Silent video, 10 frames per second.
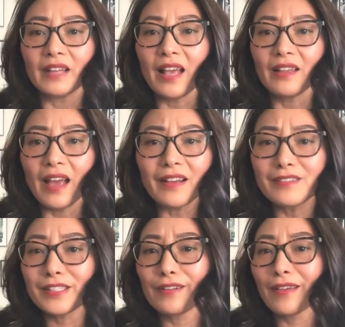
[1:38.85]
I, I
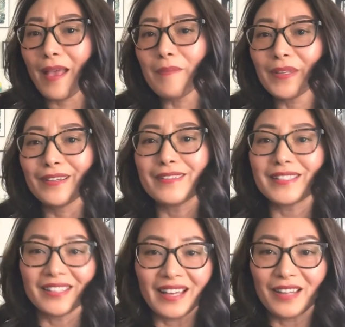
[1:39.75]
consider camping as
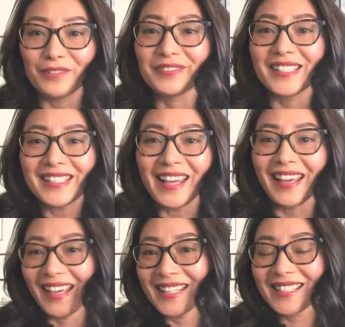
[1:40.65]
a kind of a
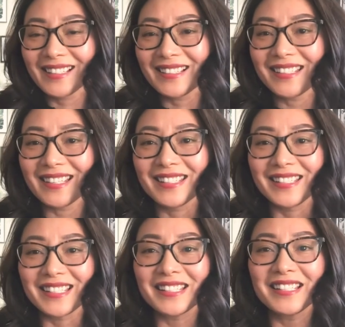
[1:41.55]
staycation because it's just